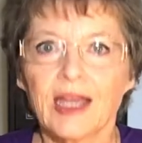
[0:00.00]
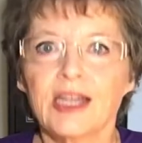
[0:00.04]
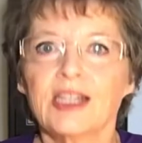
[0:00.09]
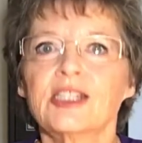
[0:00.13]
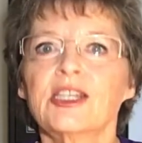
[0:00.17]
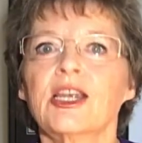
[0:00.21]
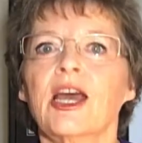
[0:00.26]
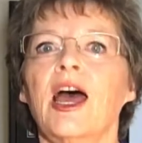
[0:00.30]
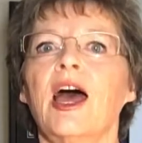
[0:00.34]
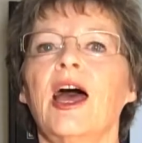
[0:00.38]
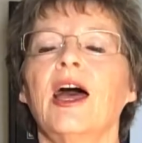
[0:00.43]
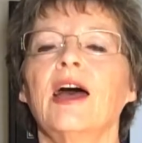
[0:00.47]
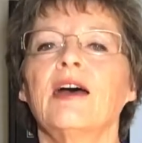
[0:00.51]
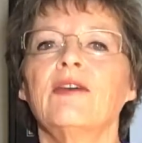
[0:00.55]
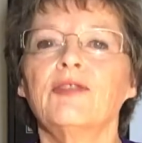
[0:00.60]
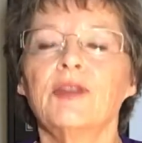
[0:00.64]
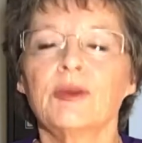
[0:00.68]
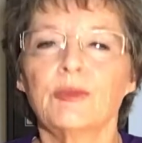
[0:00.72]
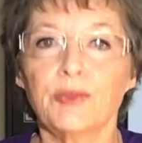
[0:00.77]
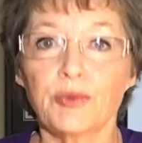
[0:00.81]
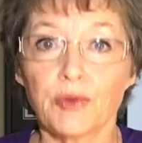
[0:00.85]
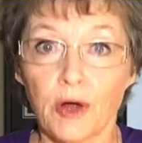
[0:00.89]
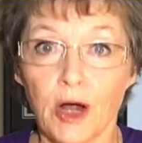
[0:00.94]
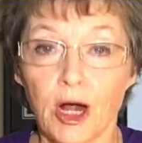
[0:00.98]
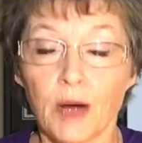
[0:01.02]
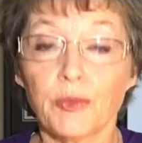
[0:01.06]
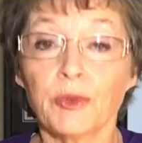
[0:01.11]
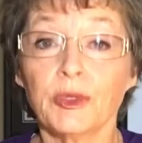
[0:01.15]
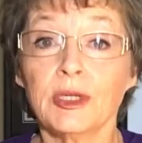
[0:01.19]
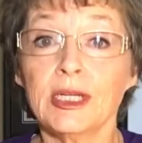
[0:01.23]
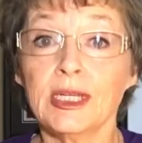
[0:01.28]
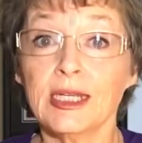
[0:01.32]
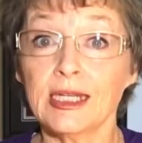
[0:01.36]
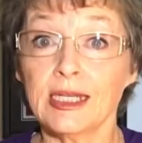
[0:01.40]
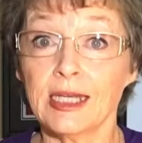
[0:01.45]
to have them
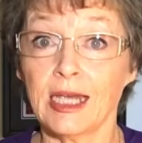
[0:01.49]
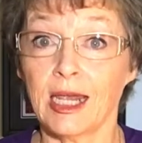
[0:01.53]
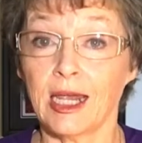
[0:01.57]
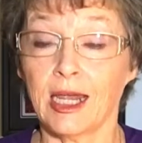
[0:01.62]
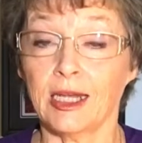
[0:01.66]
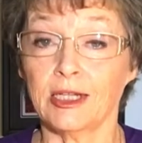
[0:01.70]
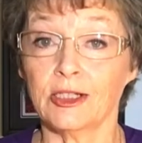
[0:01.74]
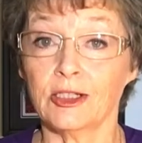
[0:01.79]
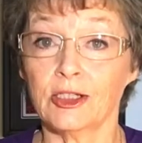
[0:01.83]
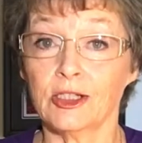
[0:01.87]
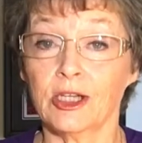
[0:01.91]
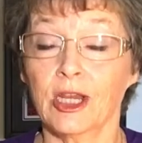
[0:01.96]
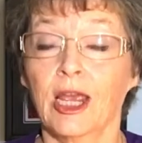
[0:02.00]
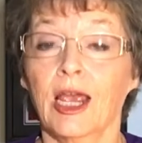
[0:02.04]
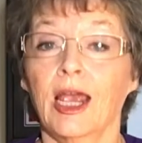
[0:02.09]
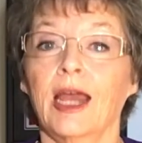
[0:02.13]
properly engaged,